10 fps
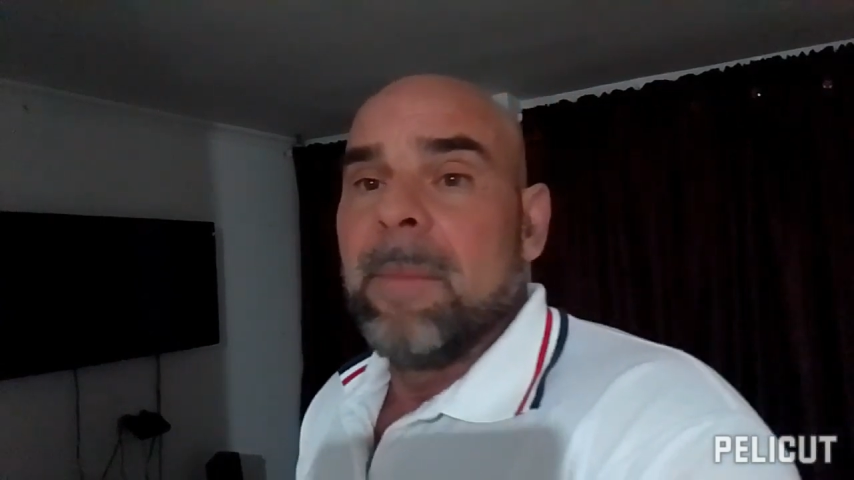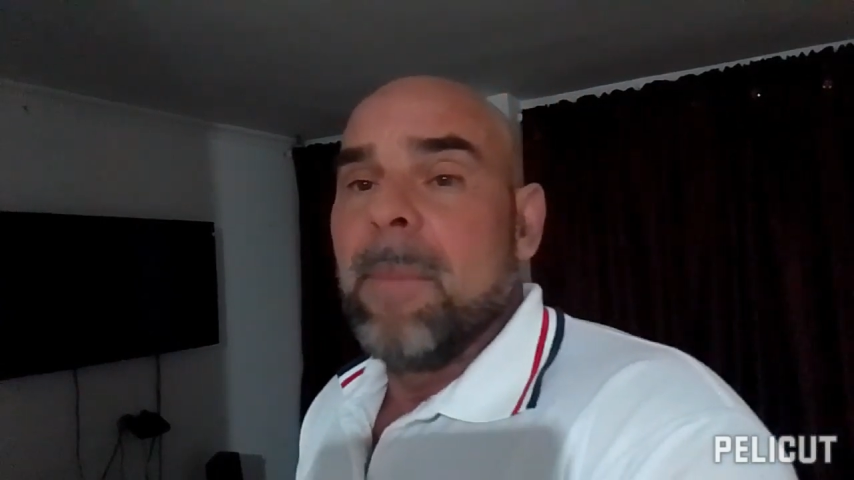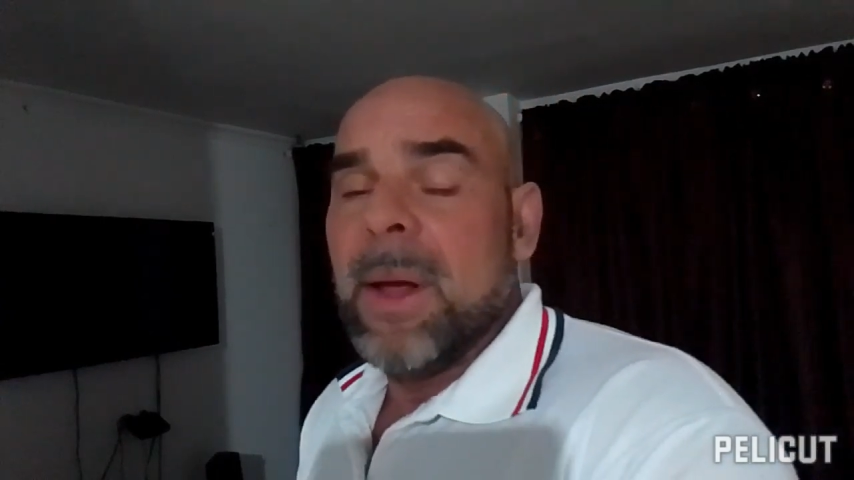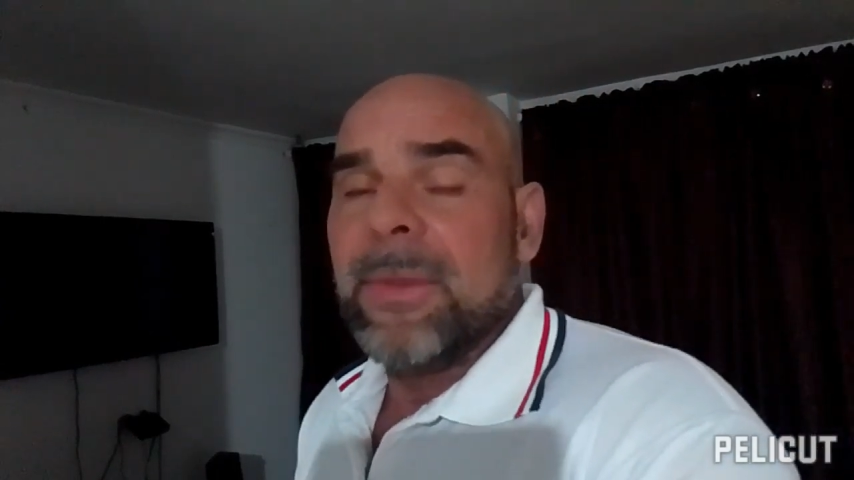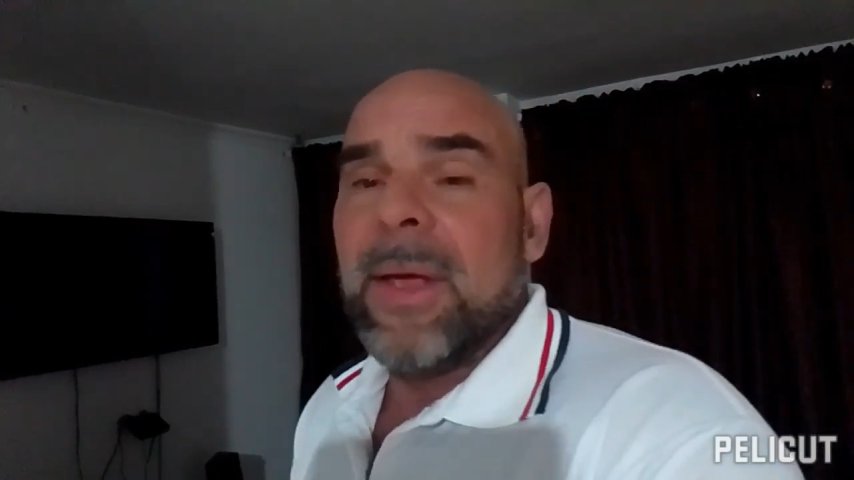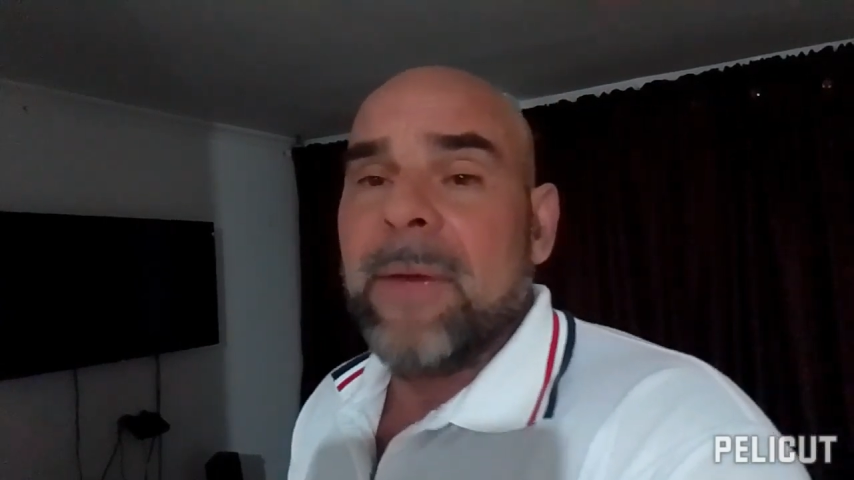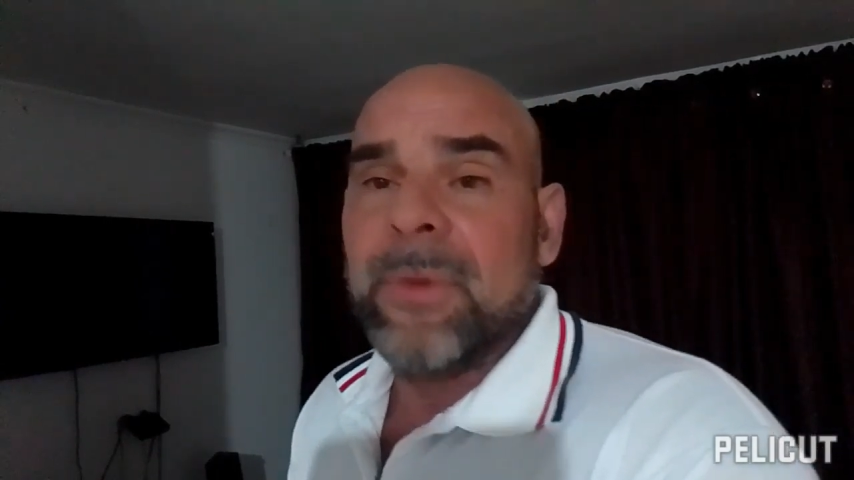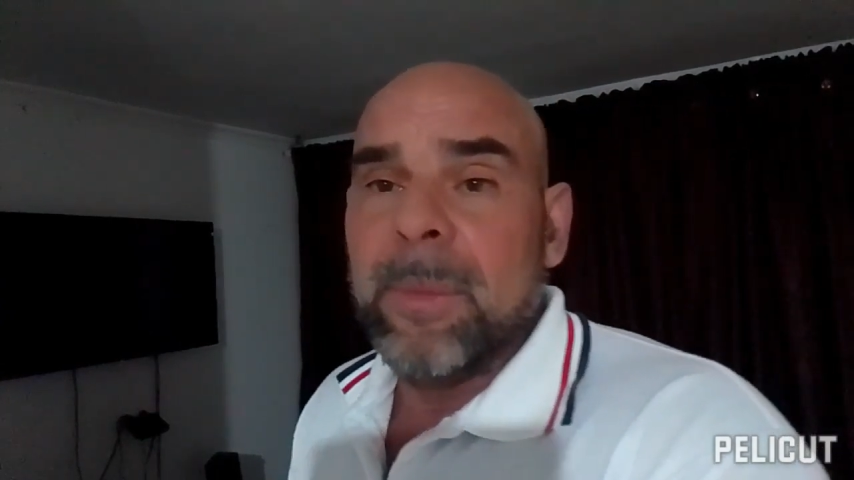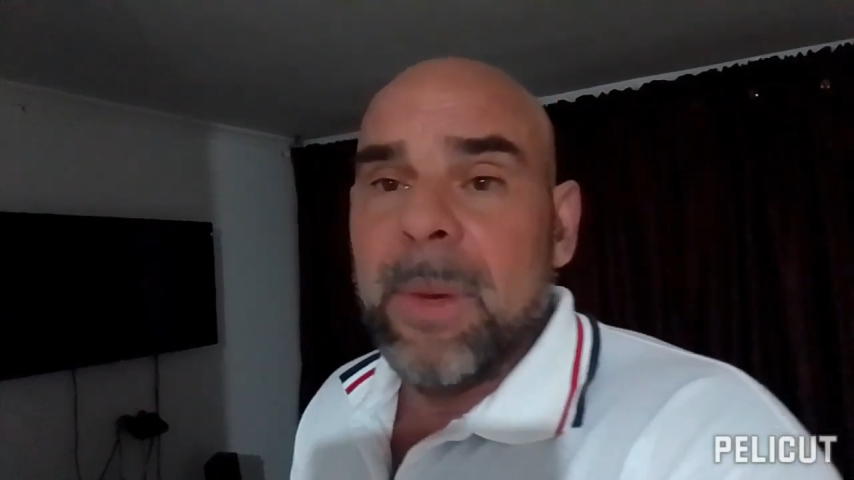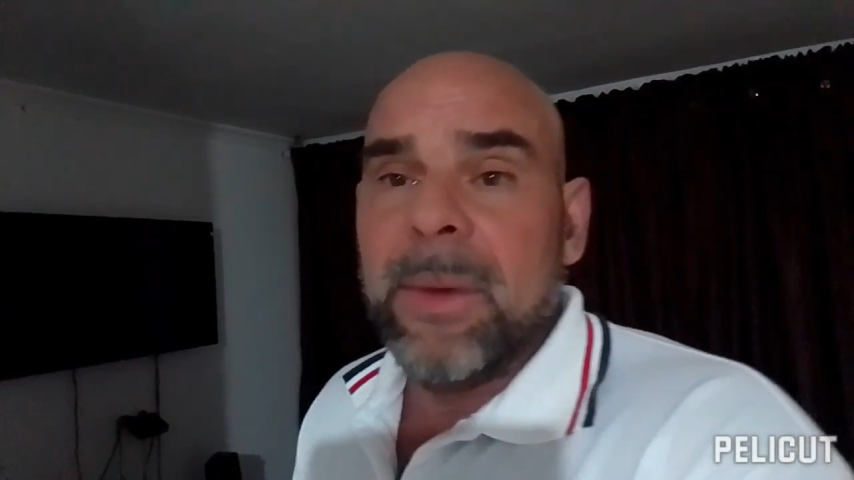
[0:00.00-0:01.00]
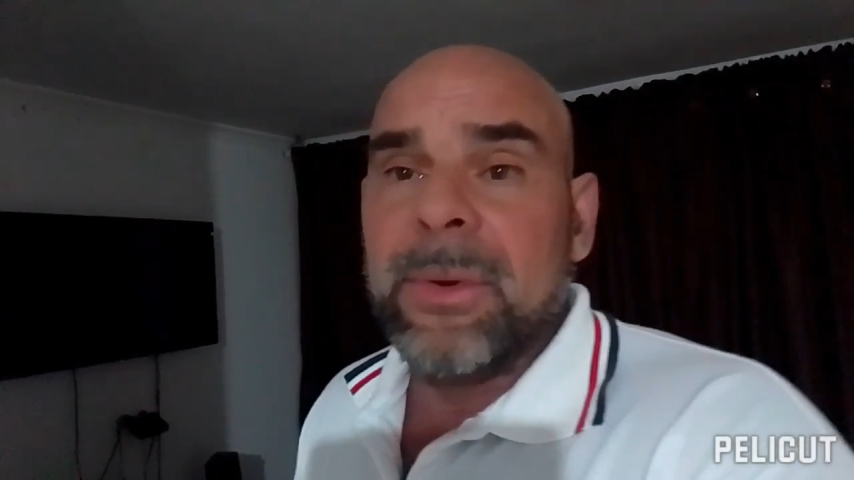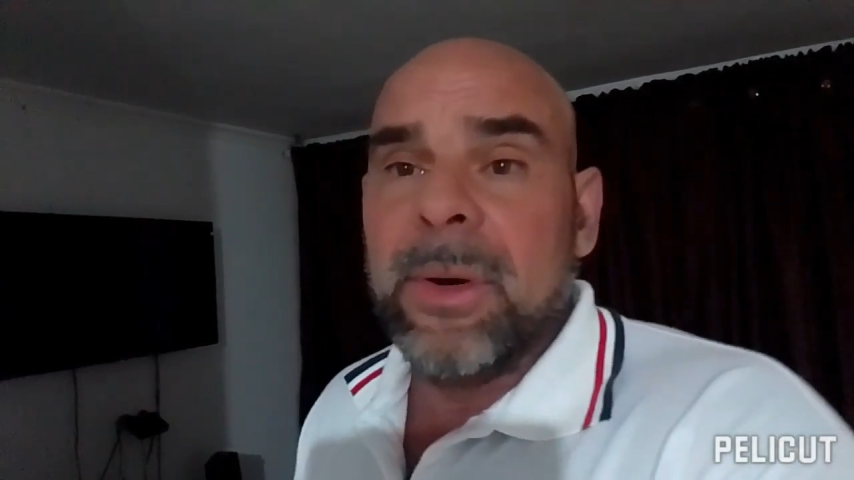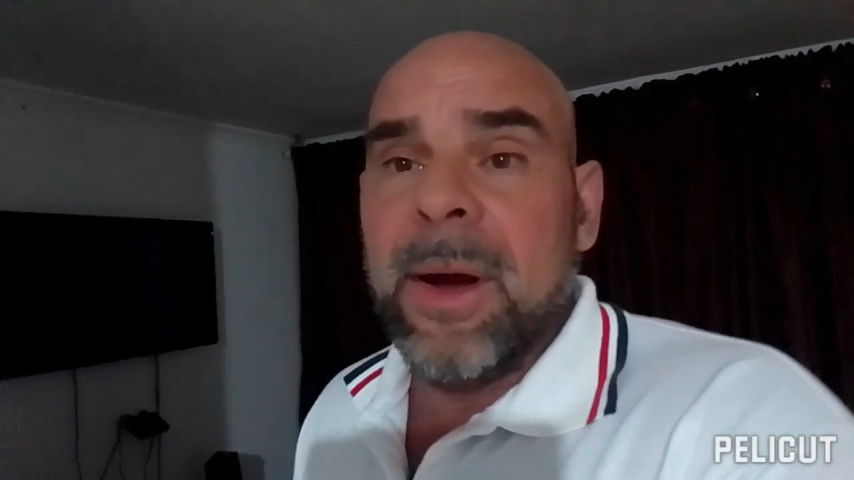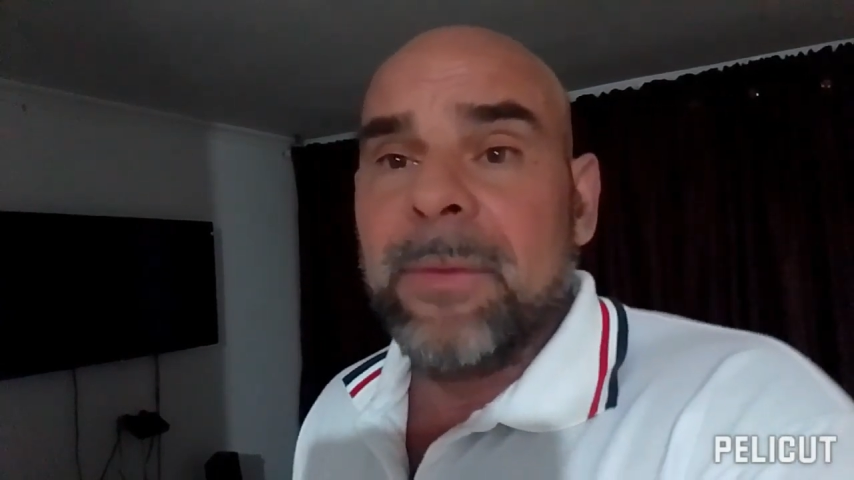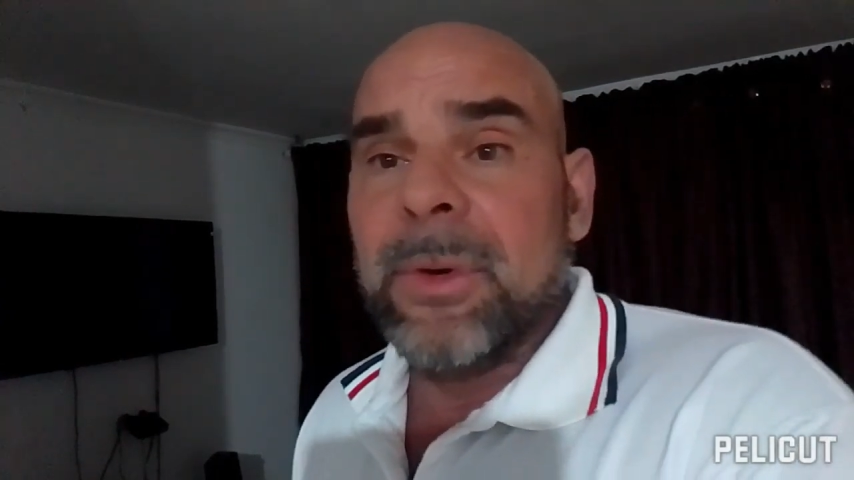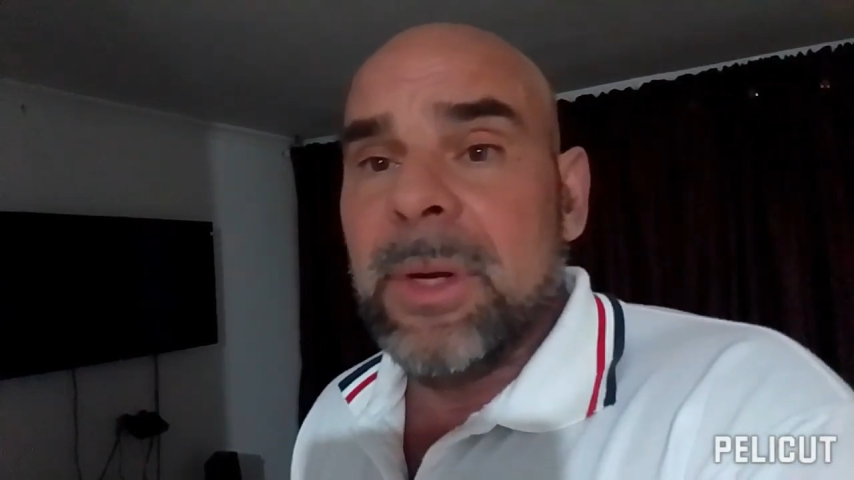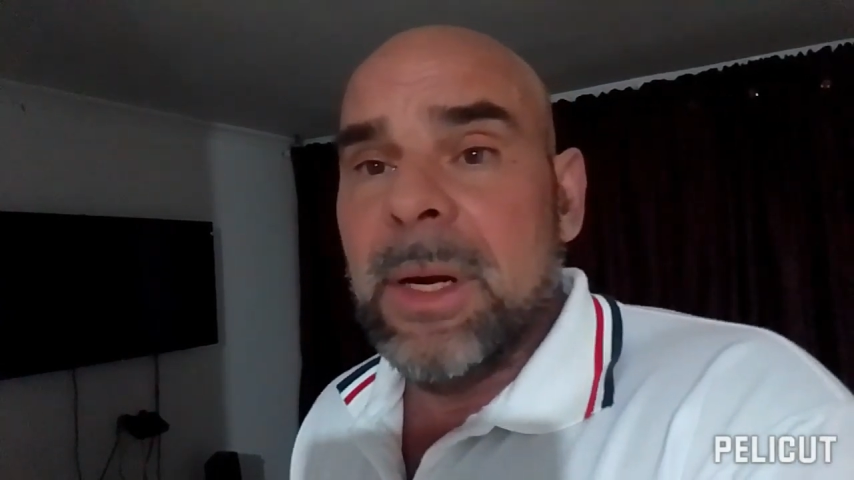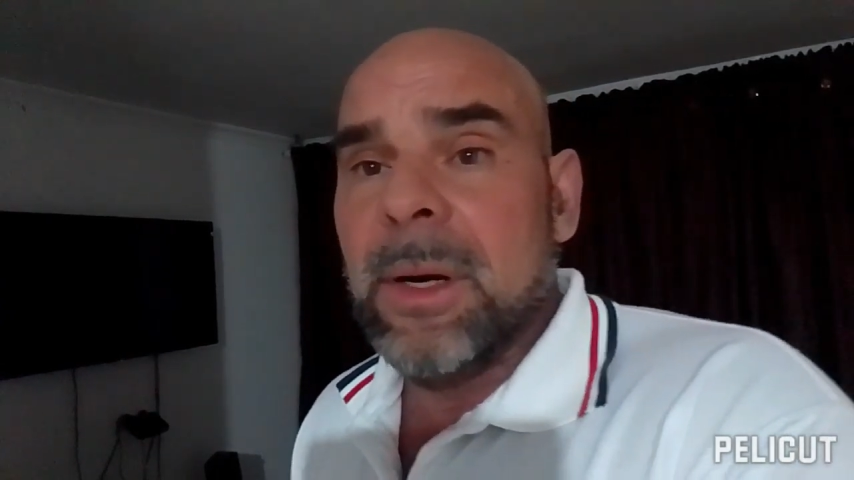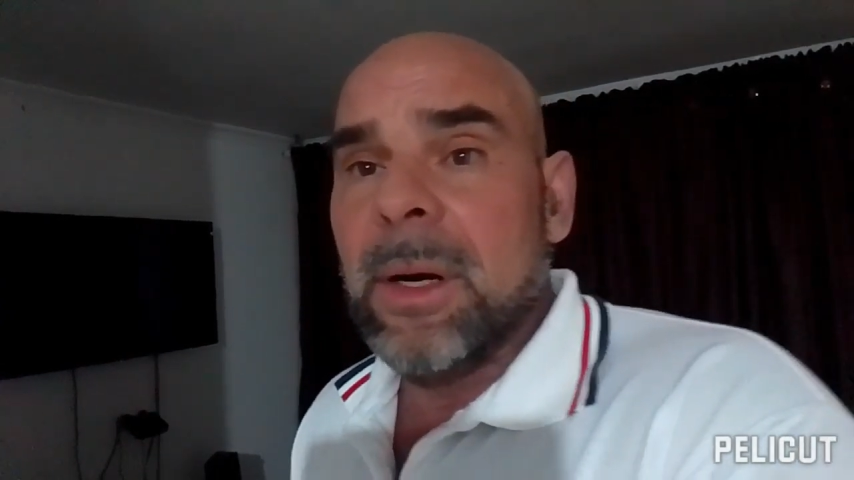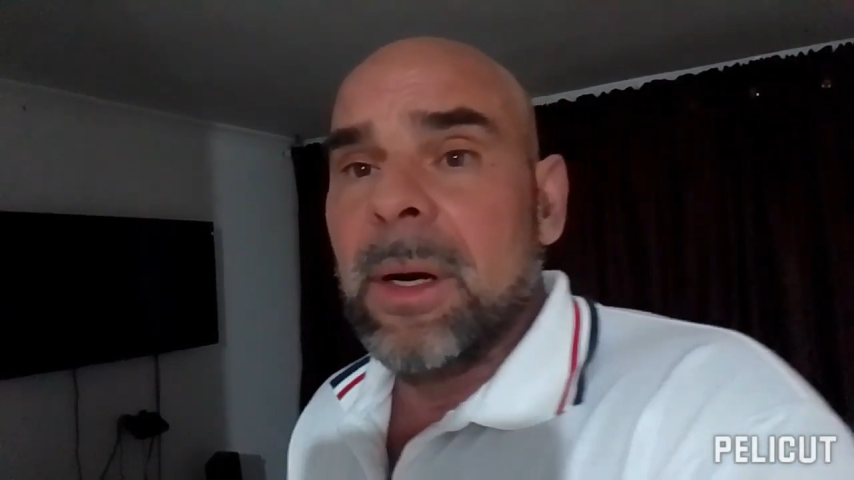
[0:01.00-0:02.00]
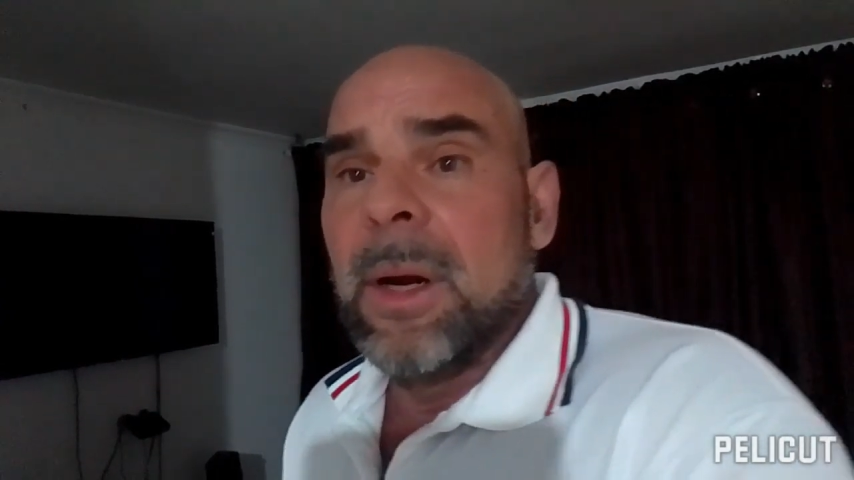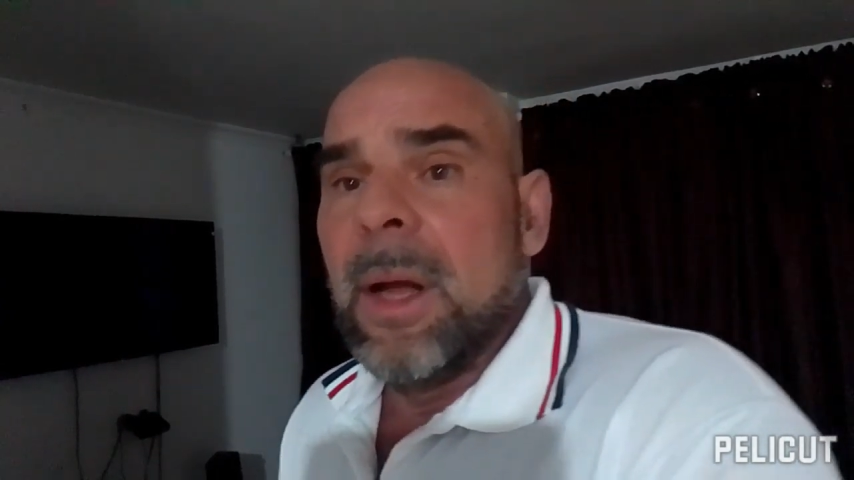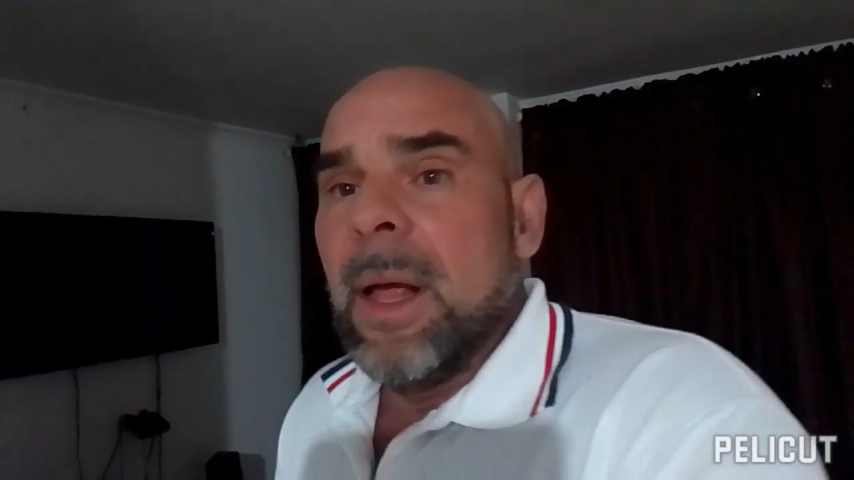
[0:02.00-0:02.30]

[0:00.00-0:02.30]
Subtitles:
month after month, year after year,